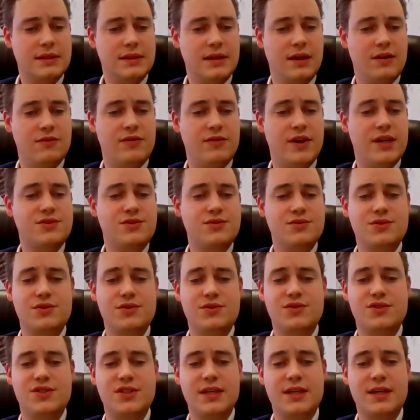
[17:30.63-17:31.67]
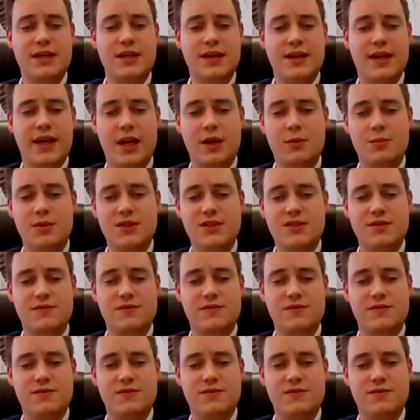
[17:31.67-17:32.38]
Investors are seeking cannabis